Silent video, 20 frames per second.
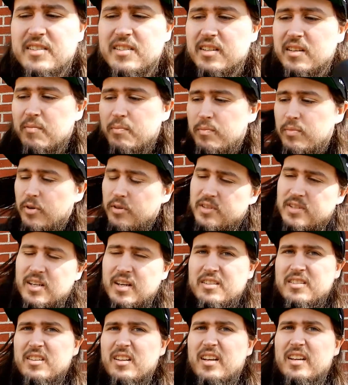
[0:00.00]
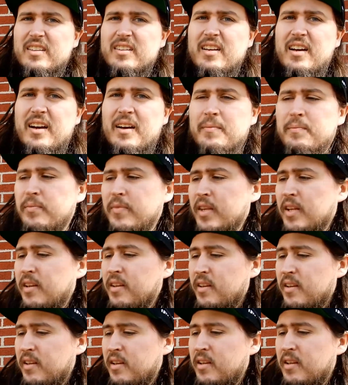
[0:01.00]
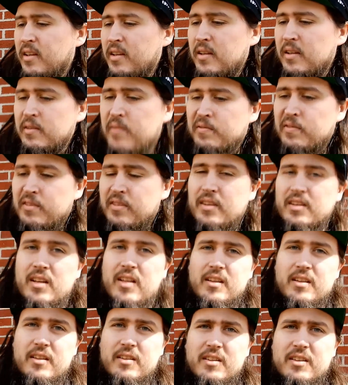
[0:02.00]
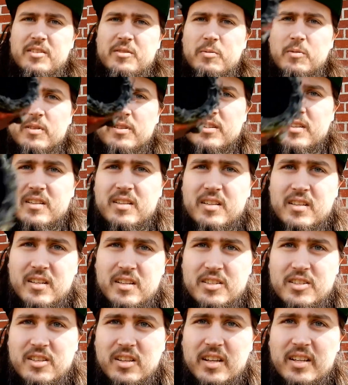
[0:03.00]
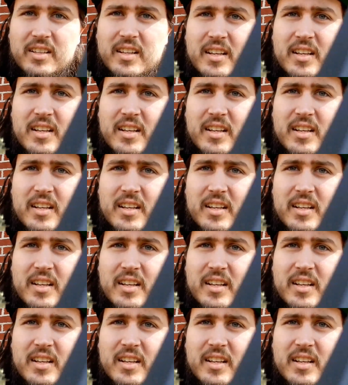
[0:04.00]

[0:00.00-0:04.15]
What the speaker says: see it. Both sides are like that. And then this one is like